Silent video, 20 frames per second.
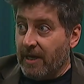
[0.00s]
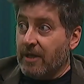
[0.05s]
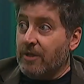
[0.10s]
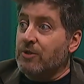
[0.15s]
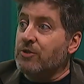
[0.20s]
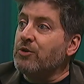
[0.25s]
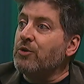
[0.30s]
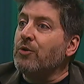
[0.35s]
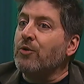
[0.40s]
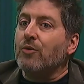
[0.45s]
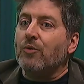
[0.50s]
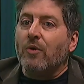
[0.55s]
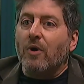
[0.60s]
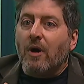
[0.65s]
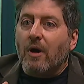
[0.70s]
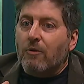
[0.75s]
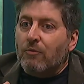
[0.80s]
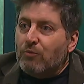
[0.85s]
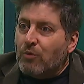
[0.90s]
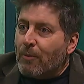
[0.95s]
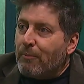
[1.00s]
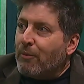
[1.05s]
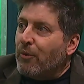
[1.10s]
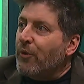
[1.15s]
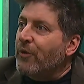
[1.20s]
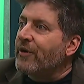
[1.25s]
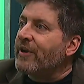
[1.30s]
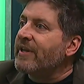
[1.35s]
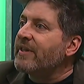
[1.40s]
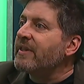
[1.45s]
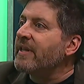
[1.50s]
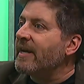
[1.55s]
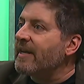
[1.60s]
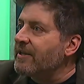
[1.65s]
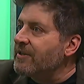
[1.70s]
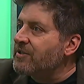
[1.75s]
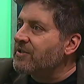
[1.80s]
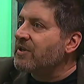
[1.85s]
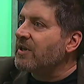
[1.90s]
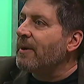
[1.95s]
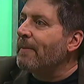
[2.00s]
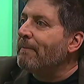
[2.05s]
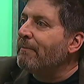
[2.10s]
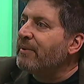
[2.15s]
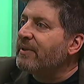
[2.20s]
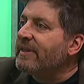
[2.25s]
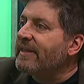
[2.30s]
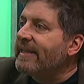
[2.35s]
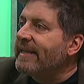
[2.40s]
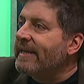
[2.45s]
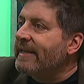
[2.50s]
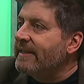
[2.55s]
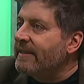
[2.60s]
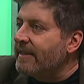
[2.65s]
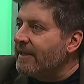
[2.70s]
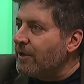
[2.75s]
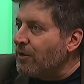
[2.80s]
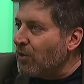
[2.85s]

to reporting that is completely